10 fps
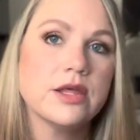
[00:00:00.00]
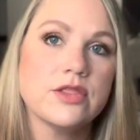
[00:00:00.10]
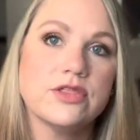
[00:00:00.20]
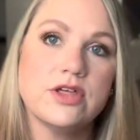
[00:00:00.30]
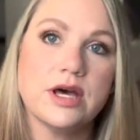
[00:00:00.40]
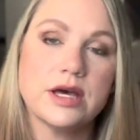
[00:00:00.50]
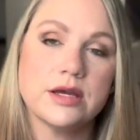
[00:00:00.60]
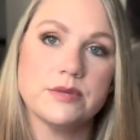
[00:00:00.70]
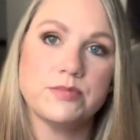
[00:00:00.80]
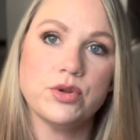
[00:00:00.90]

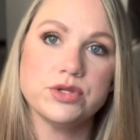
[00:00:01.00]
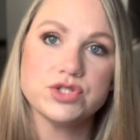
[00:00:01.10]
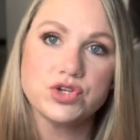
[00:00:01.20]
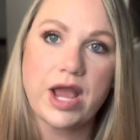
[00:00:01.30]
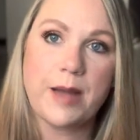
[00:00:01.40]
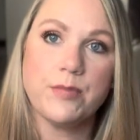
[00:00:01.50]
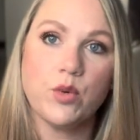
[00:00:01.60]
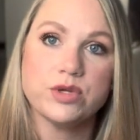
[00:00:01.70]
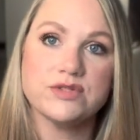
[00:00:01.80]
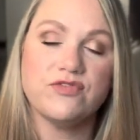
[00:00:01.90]
the pull strap
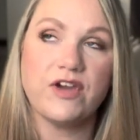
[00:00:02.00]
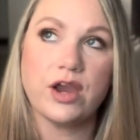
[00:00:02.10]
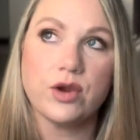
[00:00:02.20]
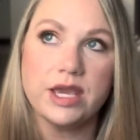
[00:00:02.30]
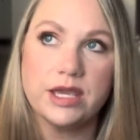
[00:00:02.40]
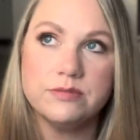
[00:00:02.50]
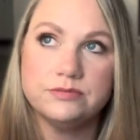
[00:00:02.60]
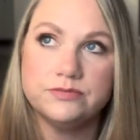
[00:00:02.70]
was very,